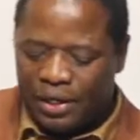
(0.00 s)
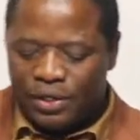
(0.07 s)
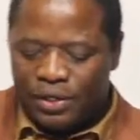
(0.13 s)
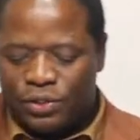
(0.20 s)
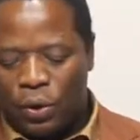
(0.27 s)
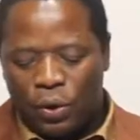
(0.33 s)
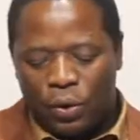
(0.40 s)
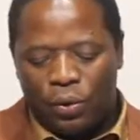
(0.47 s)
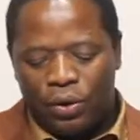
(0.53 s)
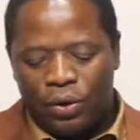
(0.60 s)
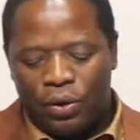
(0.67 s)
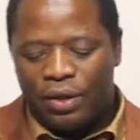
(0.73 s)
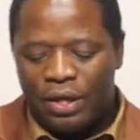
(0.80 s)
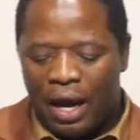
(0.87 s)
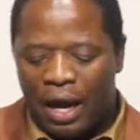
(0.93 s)
So
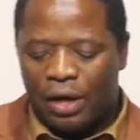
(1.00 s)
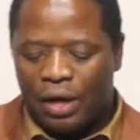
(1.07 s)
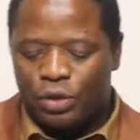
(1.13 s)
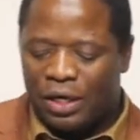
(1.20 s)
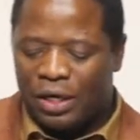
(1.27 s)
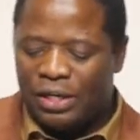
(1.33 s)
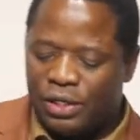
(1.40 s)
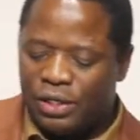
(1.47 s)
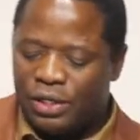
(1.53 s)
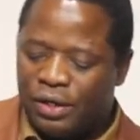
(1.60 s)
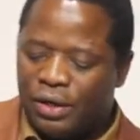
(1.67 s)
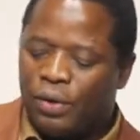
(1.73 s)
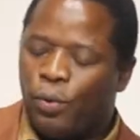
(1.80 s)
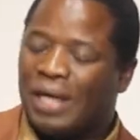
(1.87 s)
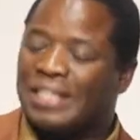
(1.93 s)
he actually
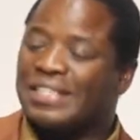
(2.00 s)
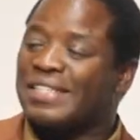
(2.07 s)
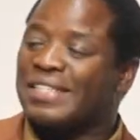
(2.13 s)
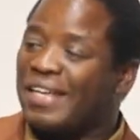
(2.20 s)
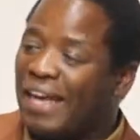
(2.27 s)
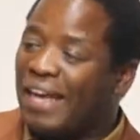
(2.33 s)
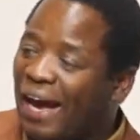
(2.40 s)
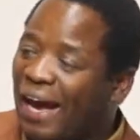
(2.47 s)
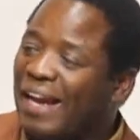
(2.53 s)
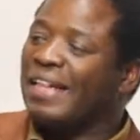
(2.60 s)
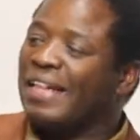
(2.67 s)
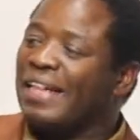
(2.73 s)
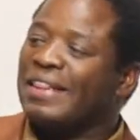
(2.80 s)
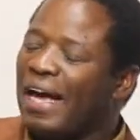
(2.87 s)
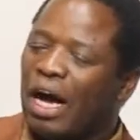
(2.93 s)
was
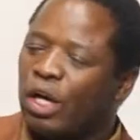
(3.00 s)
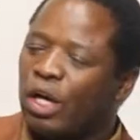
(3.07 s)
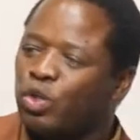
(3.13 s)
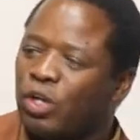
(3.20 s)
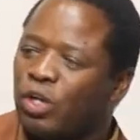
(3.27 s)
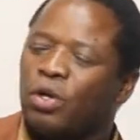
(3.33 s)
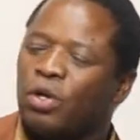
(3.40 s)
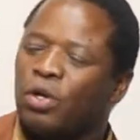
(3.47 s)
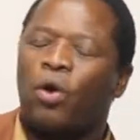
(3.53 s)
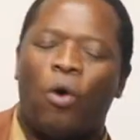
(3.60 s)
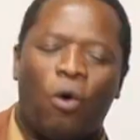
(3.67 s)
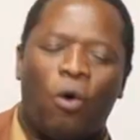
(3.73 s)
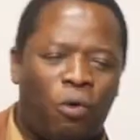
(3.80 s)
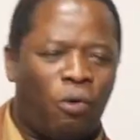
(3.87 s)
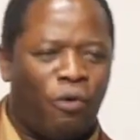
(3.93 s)
carrying the actual
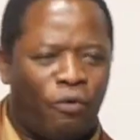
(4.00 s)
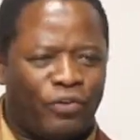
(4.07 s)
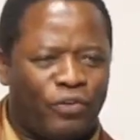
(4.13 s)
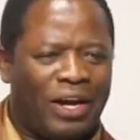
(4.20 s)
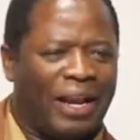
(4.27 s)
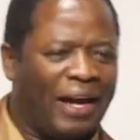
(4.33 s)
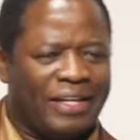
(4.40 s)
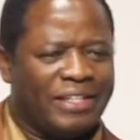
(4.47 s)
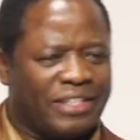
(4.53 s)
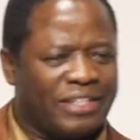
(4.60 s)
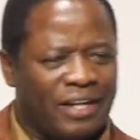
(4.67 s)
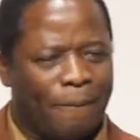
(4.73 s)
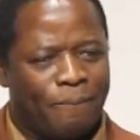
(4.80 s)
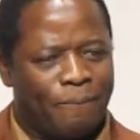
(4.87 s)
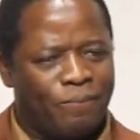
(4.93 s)
cloak of
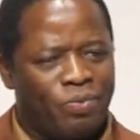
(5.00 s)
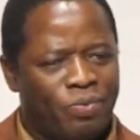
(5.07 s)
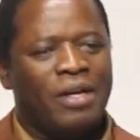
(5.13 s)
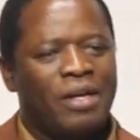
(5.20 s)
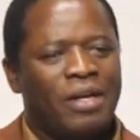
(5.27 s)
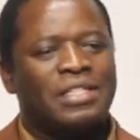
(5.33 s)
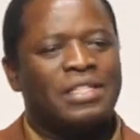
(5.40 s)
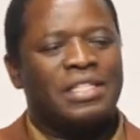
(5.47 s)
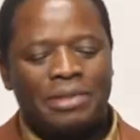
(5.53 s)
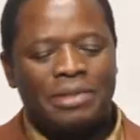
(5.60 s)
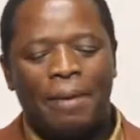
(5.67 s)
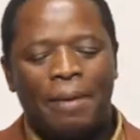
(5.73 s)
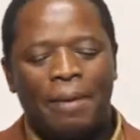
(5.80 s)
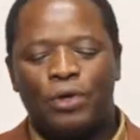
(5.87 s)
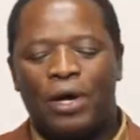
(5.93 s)
Elijah.
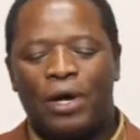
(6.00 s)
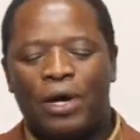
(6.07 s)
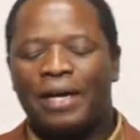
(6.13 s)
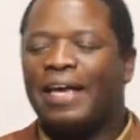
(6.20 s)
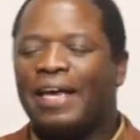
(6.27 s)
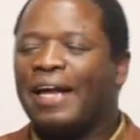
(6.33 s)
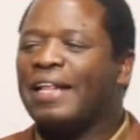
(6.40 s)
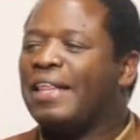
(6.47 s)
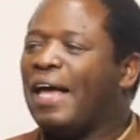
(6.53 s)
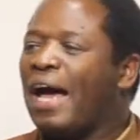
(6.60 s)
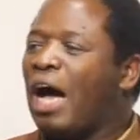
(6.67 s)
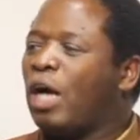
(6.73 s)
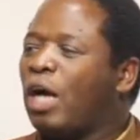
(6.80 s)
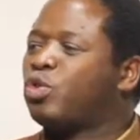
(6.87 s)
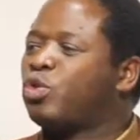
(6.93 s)
Sometimes you are carrying the
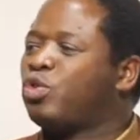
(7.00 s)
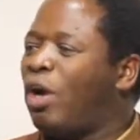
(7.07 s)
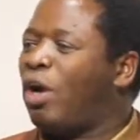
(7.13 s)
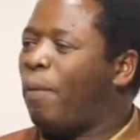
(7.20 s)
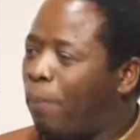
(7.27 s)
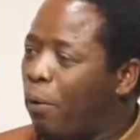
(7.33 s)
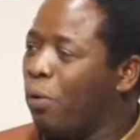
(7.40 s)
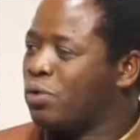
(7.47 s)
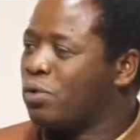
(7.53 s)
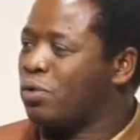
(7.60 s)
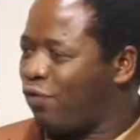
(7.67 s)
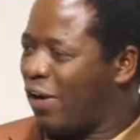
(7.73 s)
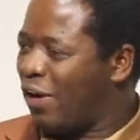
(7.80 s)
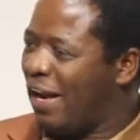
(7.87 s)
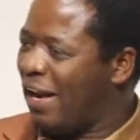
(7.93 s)
actual books
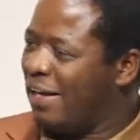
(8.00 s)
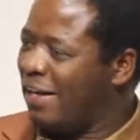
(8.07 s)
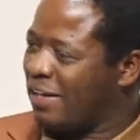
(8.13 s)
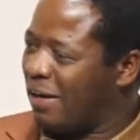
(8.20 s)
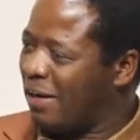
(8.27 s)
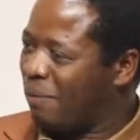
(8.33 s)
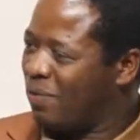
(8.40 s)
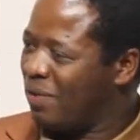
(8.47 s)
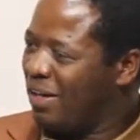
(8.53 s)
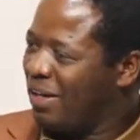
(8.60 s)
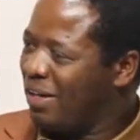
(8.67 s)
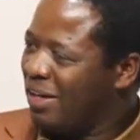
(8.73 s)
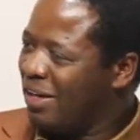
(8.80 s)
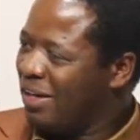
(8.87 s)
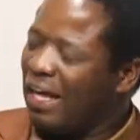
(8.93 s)
of Elijah,
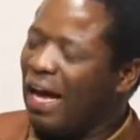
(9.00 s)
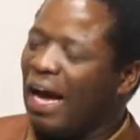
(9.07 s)
the